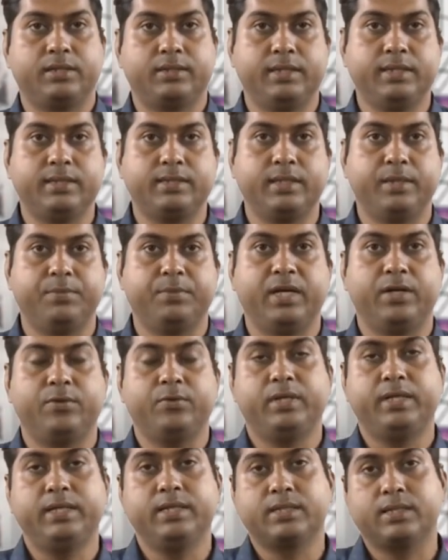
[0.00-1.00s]
system that
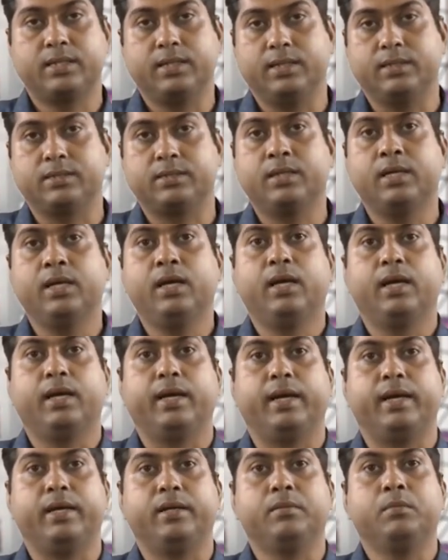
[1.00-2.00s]
we discussed
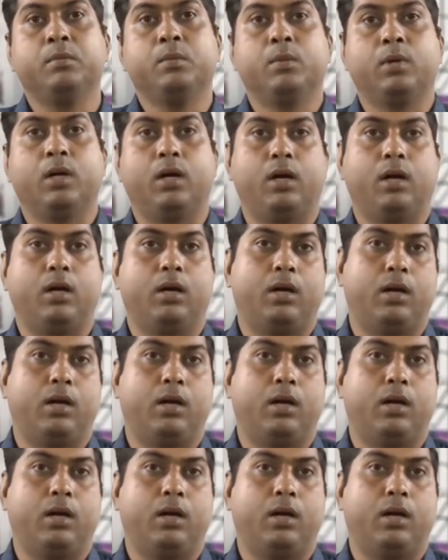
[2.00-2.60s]
in uh,